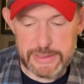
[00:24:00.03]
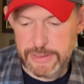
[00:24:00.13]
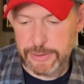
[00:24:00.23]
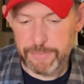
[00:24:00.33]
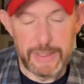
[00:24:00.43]

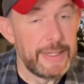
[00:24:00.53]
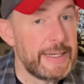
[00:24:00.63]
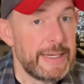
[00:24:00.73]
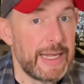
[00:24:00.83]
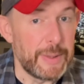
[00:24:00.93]
So
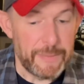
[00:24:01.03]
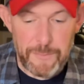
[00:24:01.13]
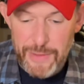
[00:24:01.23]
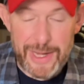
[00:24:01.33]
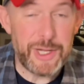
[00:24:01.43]
anyway,
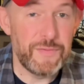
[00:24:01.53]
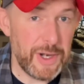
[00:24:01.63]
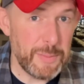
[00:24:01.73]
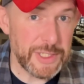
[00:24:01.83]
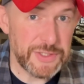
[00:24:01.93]
thank you
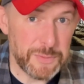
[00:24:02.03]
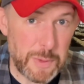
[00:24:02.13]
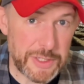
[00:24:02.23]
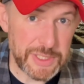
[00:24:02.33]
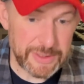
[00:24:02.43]
very much for
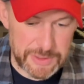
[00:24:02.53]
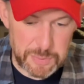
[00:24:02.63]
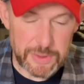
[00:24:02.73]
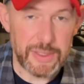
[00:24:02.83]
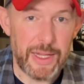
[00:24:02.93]
watching this
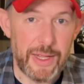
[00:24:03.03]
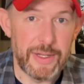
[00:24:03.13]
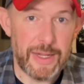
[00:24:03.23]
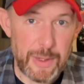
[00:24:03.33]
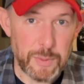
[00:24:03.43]
one,
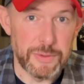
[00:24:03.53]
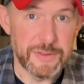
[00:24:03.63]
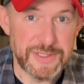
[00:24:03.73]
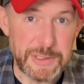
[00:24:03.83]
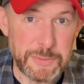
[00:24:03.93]
and I
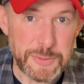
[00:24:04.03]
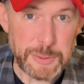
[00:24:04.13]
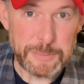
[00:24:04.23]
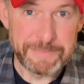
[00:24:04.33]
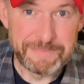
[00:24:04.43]
will see you soon.